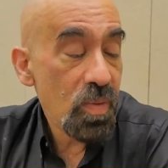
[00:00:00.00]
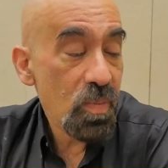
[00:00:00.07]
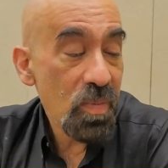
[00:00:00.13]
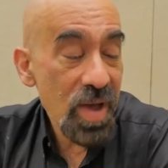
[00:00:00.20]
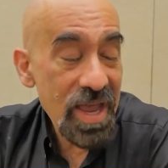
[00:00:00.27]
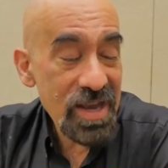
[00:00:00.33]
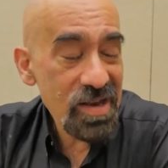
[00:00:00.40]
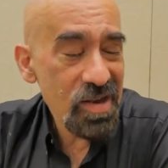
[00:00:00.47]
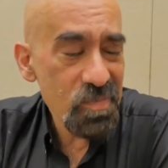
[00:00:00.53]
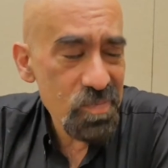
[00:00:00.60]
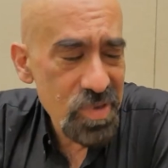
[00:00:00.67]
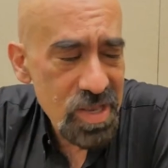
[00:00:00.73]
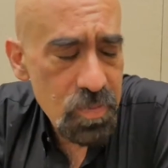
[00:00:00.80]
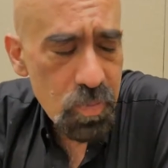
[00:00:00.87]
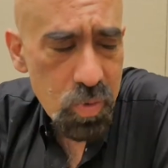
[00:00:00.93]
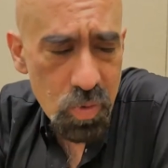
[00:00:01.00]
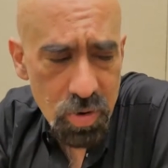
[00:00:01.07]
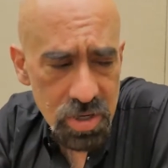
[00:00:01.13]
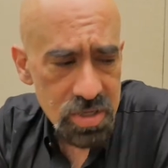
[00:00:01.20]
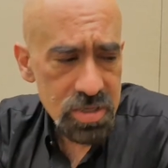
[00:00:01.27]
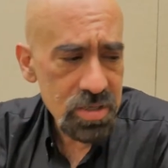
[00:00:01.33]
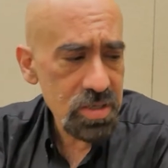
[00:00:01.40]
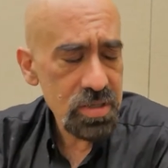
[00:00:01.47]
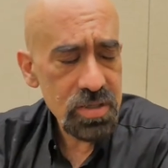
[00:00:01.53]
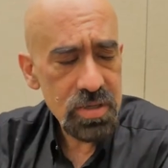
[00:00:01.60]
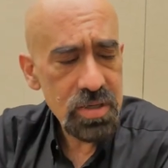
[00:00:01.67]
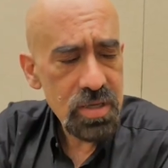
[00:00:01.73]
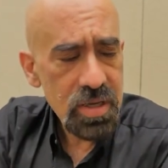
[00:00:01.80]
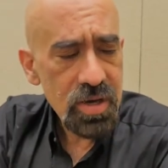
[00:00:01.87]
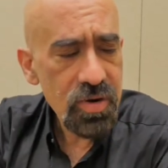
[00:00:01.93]
might be important
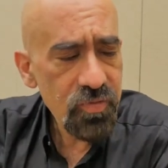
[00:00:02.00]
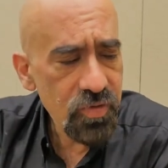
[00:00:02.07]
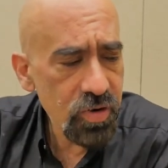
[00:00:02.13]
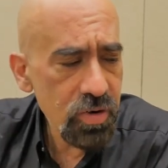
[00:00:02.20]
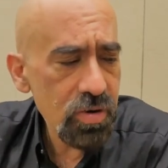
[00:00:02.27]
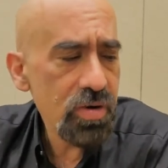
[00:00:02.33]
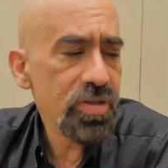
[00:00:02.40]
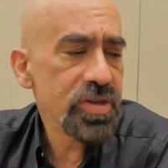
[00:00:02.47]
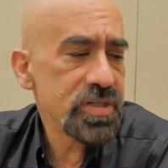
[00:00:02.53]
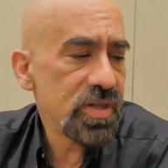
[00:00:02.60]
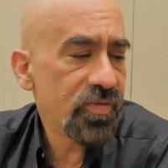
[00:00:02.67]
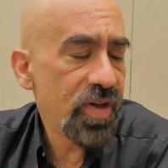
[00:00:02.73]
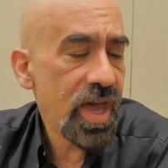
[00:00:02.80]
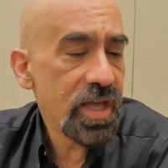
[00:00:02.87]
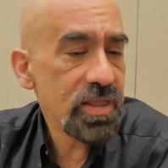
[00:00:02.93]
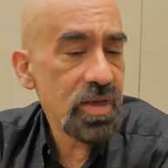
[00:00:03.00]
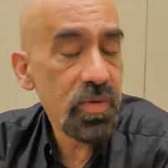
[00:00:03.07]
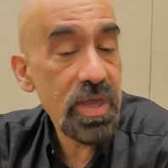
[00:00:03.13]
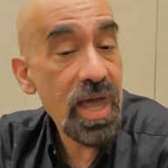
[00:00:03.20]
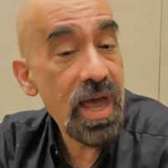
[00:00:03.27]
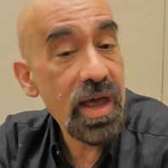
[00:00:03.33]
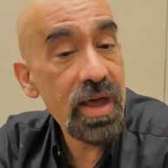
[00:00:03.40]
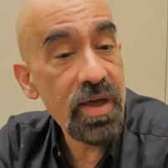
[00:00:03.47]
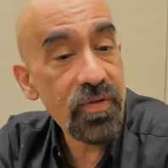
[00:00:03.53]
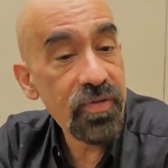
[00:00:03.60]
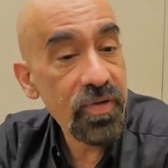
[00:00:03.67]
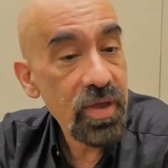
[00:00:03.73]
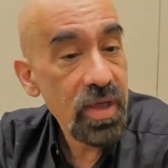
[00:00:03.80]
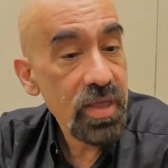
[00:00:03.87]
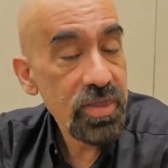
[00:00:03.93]
for Earth is the fact that we
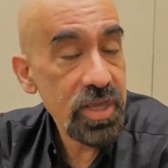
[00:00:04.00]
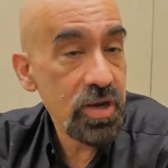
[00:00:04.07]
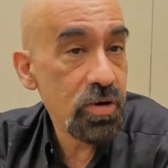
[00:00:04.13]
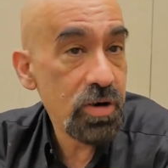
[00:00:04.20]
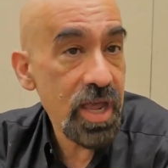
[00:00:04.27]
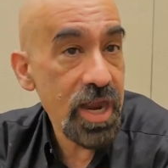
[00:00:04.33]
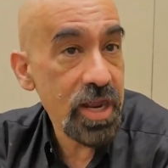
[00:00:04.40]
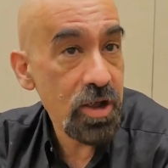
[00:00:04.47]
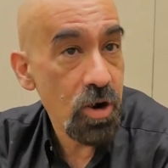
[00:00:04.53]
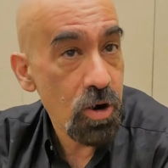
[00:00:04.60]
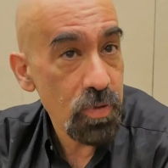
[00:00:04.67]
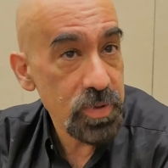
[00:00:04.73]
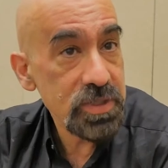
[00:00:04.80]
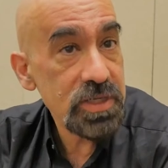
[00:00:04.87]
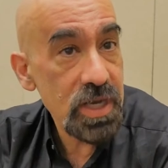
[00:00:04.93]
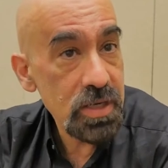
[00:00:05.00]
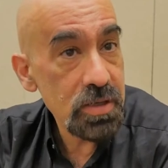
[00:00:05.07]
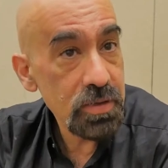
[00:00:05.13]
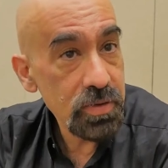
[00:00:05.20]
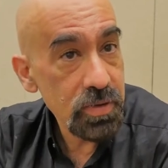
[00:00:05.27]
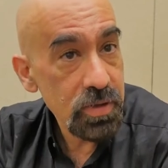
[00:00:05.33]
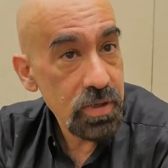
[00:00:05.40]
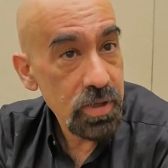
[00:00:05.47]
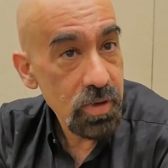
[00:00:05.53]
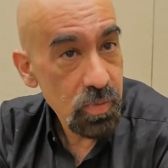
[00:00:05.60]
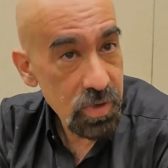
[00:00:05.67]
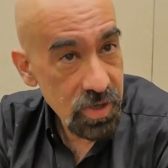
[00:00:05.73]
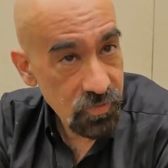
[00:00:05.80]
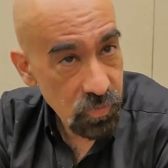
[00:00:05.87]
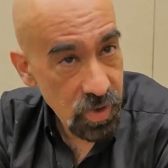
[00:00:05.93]
have the inorganic carbon cycle.
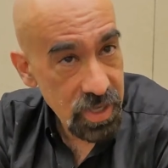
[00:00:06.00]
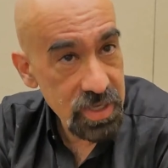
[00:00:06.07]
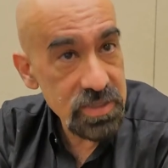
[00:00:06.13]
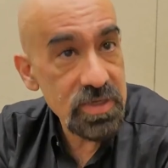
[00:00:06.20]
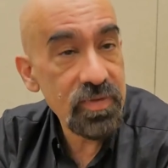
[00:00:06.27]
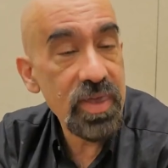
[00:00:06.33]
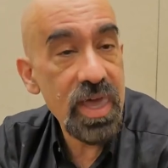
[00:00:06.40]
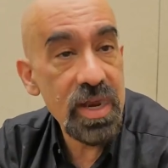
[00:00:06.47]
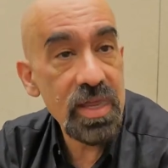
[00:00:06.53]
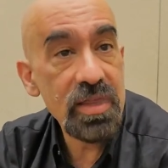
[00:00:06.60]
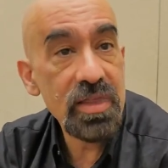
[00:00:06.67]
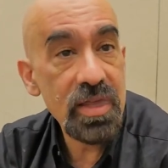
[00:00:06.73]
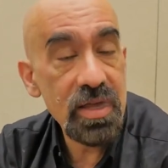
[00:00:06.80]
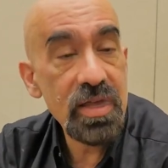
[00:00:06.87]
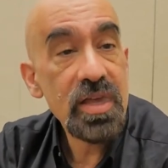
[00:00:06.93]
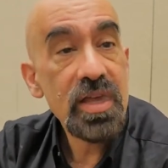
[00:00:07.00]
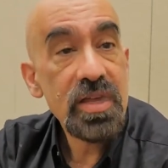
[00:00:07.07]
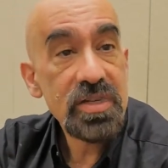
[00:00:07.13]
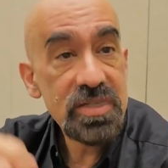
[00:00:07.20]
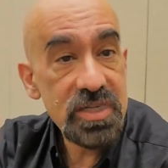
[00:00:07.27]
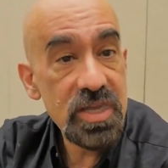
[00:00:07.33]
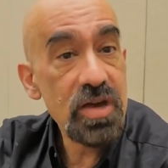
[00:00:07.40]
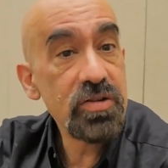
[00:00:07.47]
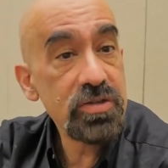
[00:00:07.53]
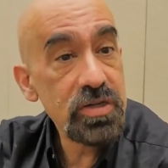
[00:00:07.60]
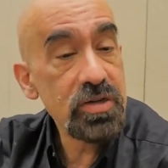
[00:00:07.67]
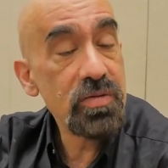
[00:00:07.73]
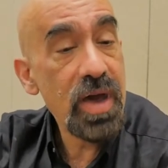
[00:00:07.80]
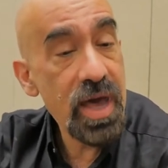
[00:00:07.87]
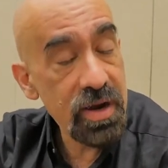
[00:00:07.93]
We have ways of getting the
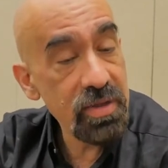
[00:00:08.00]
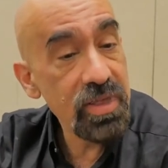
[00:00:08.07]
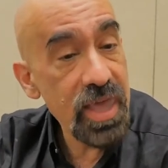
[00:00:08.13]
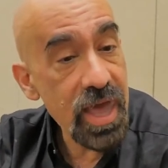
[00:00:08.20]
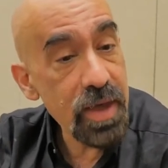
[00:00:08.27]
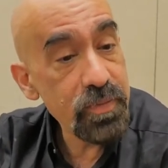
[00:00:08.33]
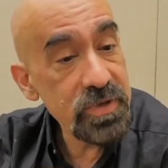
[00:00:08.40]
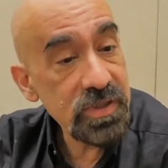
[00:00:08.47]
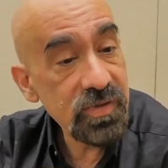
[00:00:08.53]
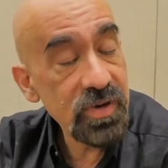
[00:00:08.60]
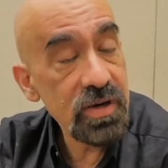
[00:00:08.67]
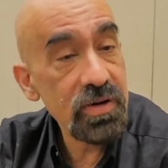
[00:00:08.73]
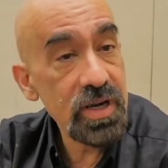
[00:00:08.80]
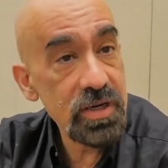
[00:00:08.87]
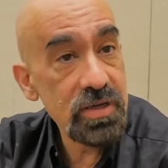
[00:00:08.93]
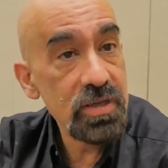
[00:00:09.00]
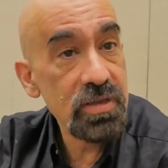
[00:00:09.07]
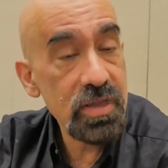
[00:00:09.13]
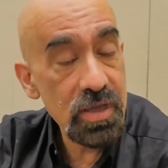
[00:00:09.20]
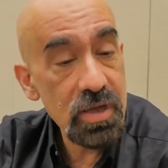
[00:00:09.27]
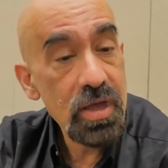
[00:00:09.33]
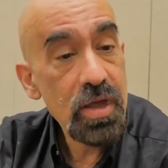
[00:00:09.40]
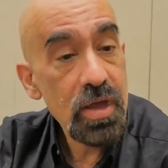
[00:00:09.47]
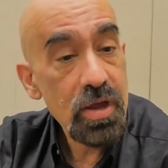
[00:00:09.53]
CO2 out of the atmosphere into the